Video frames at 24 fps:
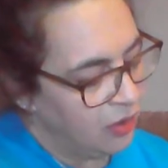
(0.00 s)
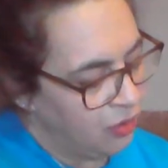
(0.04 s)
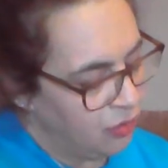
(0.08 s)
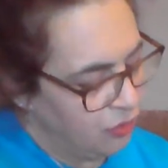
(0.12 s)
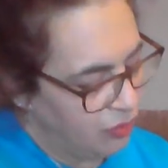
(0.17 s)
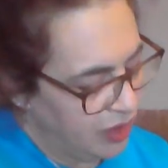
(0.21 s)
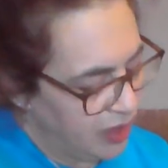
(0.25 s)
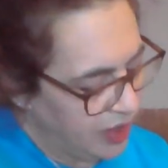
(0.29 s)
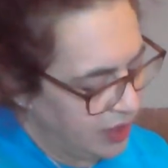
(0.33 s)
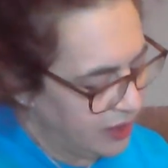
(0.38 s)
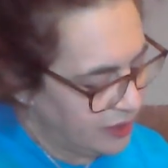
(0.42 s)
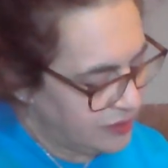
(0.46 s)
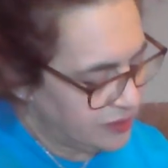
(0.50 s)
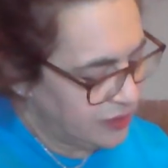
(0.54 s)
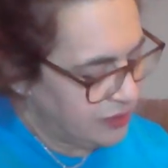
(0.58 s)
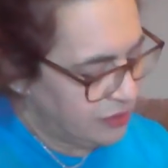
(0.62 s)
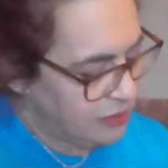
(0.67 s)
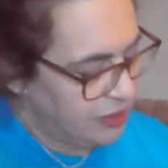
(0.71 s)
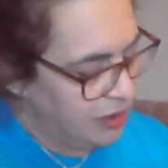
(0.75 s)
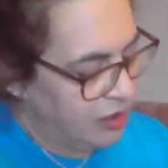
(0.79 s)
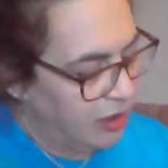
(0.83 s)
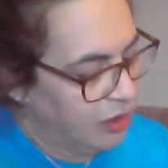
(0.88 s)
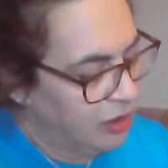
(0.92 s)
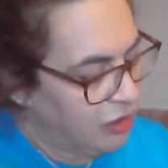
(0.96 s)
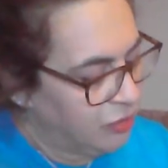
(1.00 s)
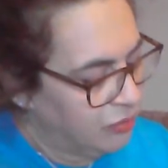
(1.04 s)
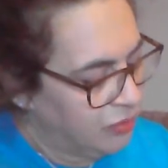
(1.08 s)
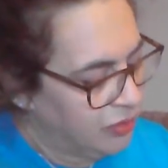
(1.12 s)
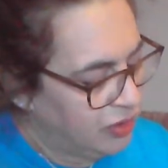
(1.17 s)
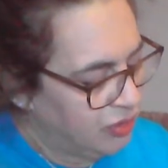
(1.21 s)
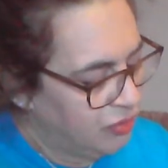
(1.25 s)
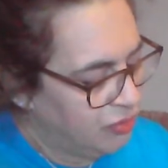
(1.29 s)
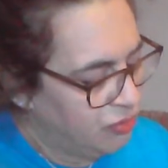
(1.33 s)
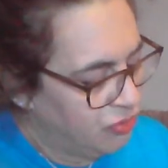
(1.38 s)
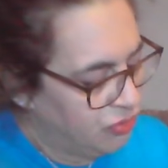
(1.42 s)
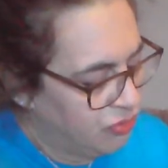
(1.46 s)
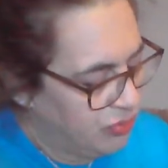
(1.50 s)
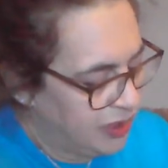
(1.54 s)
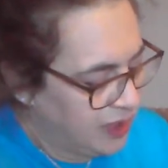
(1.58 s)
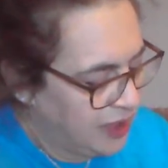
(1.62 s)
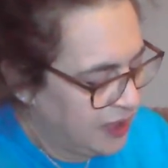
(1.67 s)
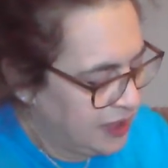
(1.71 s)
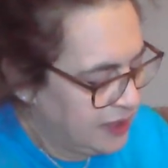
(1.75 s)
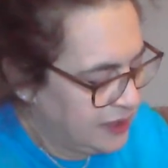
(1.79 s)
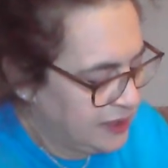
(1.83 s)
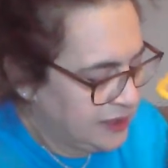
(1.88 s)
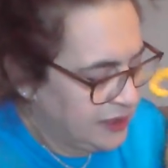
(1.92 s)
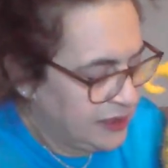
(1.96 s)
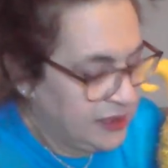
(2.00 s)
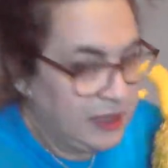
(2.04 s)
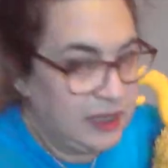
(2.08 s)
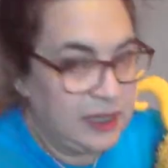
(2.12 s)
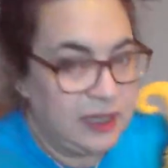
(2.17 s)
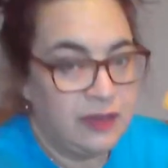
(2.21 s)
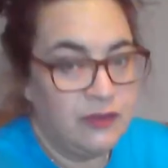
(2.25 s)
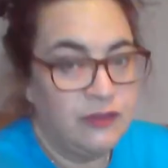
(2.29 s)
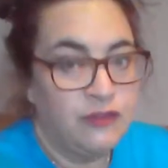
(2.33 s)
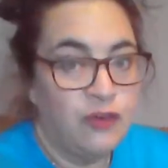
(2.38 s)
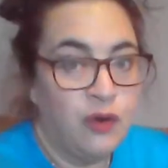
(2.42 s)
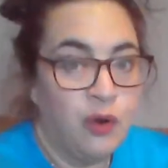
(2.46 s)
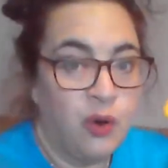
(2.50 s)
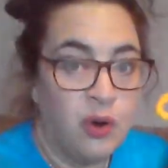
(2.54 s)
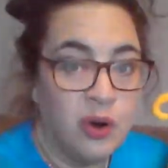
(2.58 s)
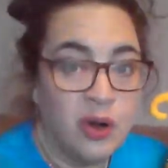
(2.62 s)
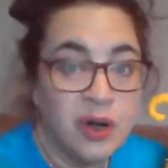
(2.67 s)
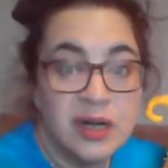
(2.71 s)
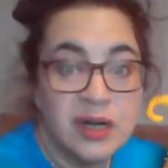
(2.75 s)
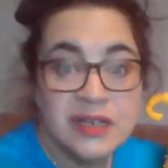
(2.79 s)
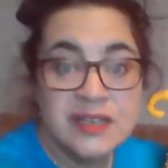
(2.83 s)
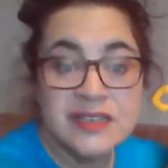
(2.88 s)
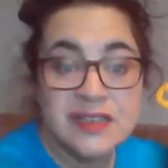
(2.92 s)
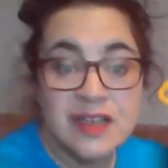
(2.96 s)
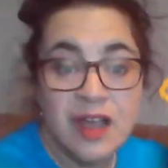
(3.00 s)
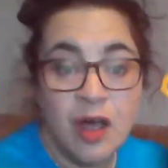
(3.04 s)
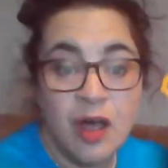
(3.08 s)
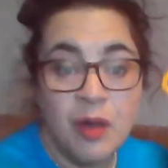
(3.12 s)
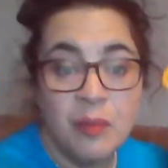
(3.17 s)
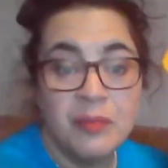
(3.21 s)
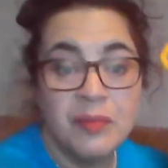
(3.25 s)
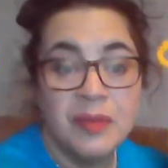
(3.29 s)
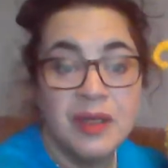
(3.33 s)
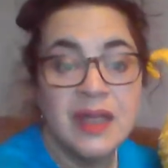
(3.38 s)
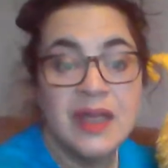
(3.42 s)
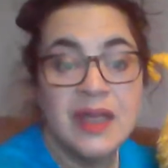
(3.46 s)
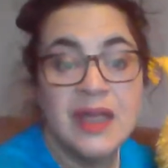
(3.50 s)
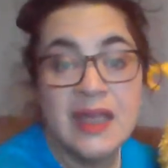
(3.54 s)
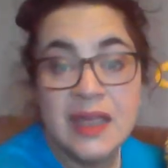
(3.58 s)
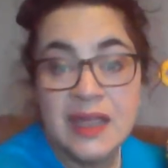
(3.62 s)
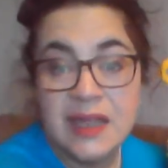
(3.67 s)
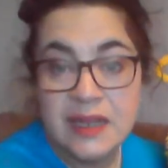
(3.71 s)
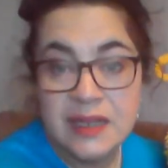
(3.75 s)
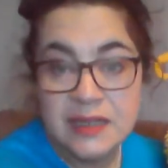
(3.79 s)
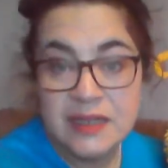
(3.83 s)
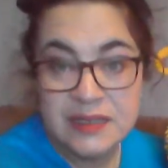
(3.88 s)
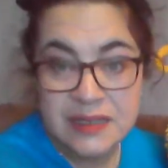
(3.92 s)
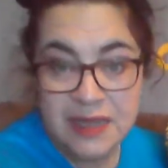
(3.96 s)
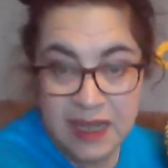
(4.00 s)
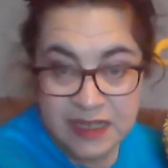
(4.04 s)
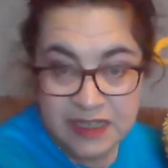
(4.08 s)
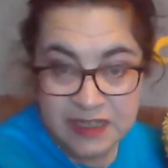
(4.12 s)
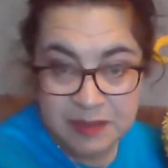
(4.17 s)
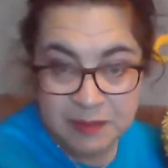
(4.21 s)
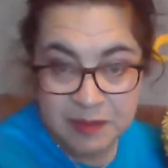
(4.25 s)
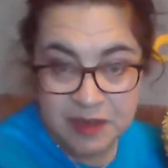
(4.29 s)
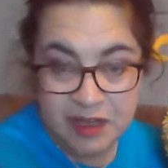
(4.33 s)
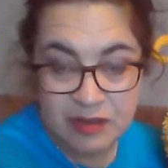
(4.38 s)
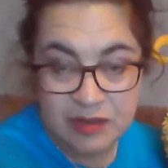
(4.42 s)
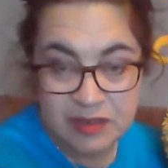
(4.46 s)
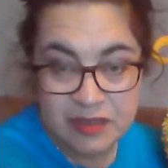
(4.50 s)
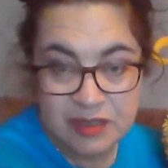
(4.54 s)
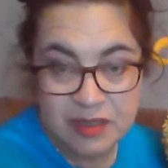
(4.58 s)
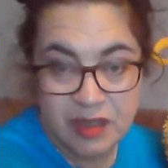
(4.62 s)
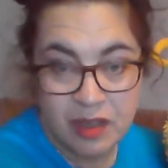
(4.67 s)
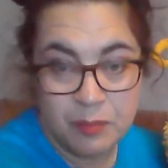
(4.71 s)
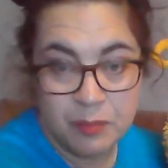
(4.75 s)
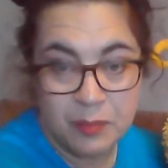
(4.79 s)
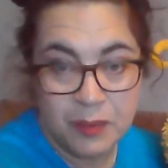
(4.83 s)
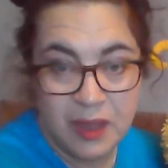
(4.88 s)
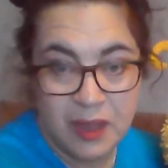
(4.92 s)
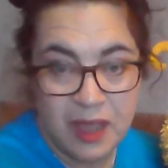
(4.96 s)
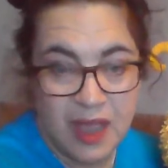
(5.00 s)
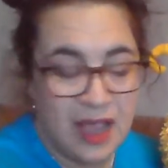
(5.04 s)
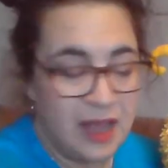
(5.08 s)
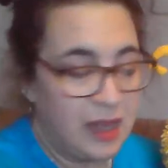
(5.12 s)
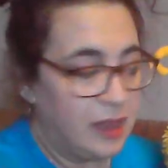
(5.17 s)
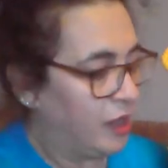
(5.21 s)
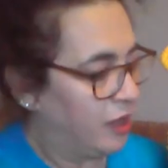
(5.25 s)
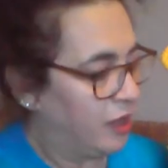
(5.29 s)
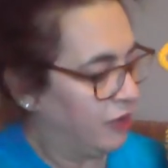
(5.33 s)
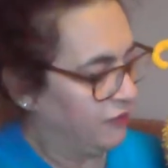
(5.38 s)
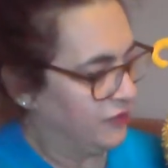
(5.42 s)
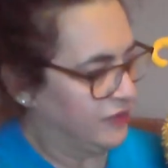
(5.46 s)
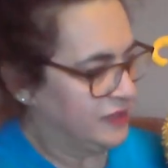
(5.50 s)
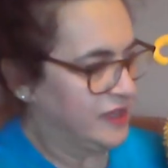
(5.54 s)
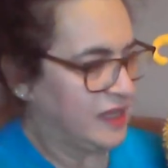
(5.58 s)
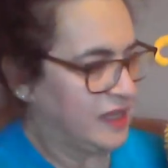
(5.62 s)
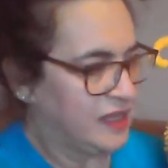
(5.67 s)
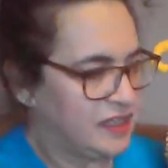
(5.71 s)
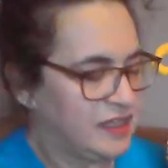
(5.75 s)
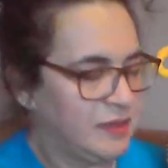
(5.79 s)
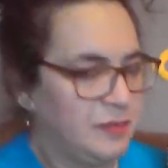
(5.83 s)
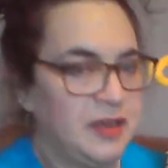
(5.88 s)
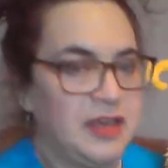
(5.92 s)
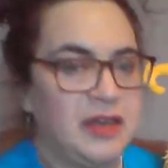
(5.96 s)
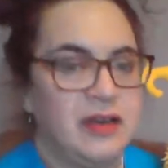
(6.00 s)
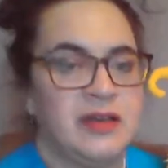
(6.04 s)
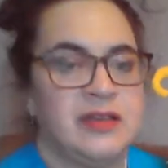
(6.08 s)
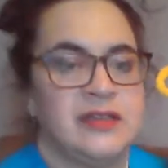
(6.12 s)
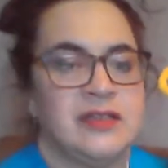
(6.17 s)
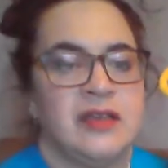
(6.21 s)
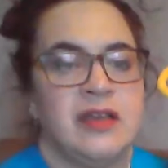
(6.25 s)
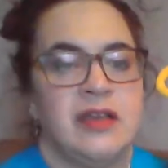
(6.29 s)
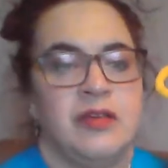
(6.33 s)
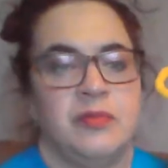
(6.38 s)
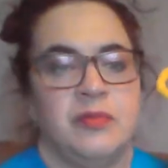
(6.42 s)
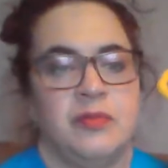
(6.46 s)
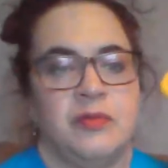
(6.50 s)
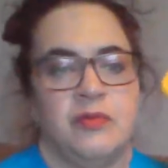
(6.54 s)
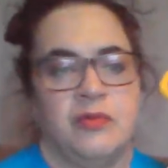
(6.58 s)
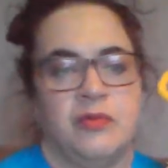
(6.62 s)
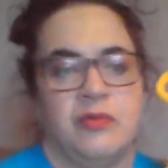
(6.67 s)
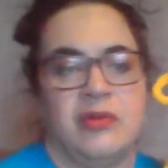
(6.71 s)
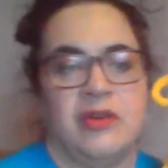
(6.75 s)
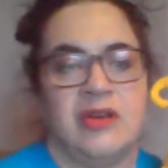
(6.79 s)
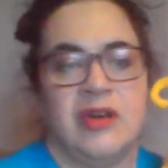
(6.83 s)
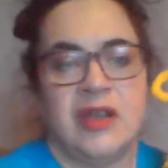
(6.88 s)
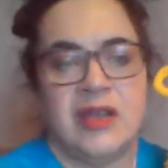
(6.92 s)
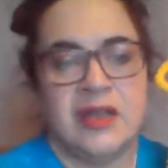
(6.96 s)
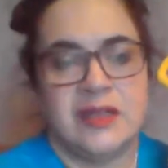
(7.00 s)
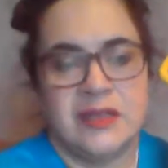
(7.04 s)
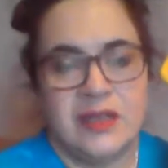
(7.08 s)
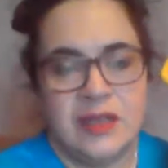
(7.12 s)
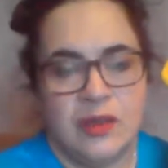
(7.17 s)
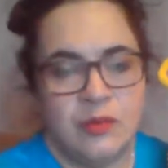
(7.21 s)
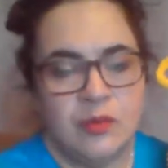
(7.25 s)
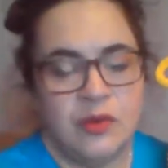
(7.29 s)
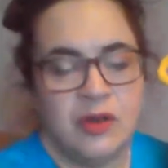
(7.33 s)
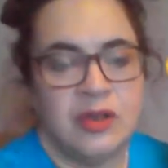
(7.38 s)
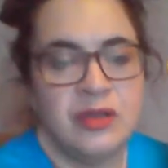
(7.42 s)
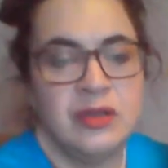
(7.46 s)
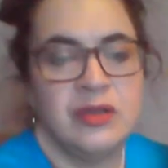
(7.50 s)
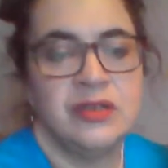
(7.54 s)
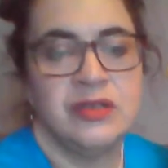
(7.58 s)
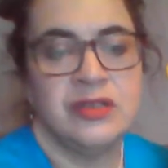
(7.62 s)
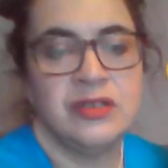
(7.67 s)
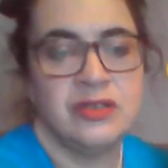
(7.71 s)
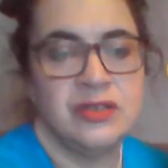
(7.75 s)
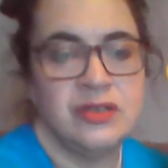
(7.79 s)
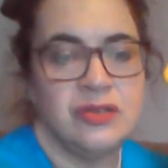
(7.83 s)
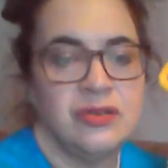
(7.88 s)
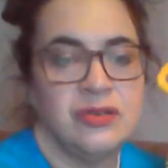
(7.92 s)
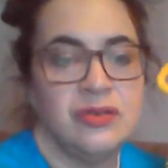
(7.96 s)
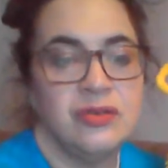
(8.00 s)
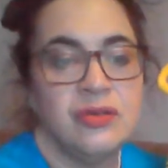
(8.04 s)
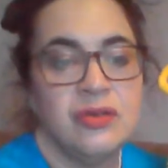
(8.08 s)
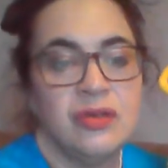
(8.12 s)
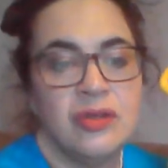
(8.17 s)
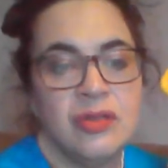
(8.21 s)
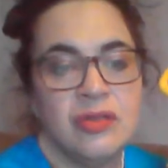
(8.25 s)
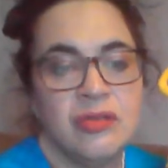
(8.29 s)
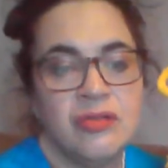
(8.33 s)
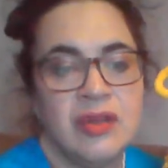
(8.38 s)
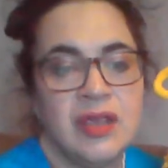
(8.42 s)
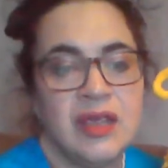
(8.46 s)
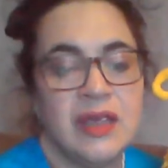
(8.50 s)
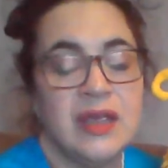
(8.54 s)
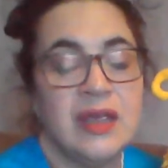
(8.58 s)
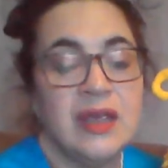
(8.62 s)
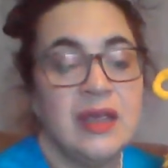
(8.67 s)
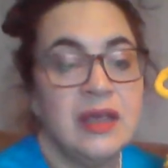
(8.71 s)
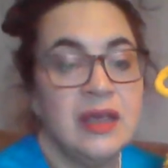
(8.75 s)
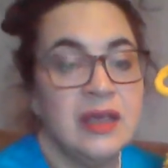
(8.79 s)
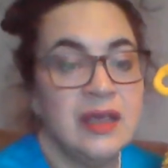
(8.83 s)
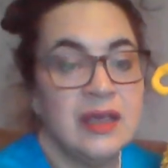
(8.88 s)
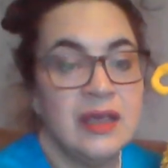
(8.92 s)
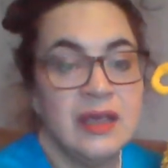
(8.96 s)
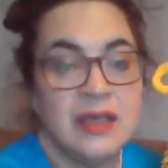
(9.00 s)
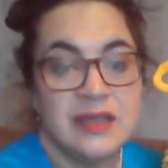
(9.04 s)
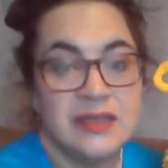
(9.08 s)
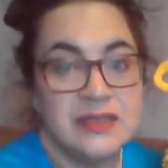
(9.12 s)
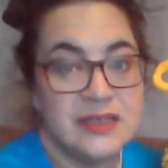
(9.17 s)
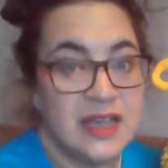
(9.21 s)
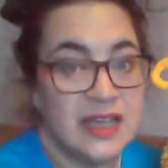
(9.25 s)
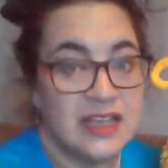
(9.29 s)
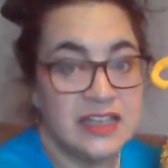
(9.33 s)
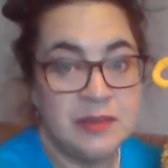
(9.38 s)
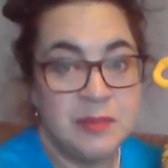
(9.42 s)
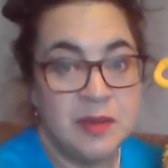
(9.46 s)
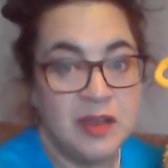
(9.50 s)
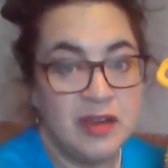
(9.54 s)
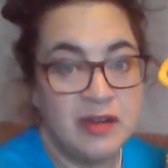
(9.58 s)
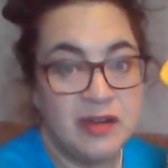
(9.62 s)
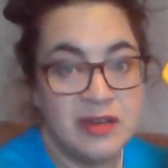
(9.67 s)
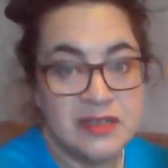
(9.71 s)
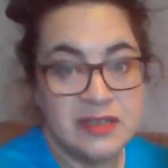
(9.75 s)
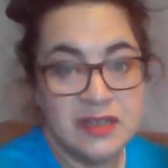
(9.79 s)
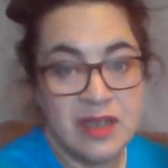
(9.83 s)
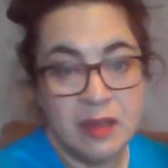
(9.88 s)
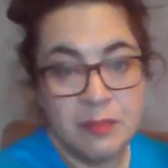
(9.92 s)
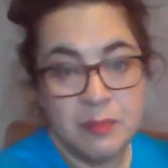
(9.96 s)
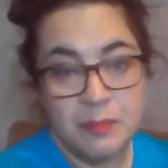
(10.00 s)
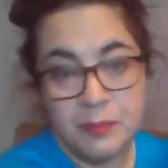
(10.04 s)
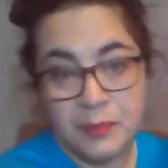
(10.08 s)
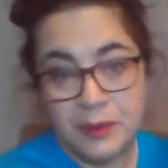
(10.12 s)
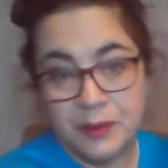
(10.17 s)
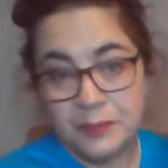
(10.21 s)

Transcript: Right, are we ready for some? Teddy Bear is up. I love Teddy Bear is up. Ready? 1, 2, 3. Teddy Bear is up.